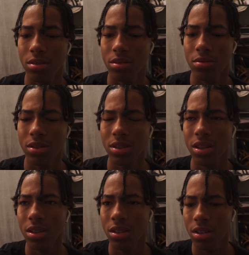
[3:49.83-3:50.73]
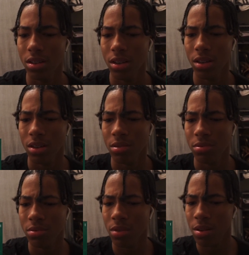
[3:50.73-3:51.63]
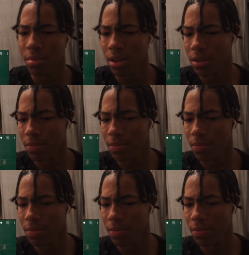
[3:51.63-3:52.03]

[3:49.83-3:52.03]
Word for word: What did he say? Hold on, let me line back.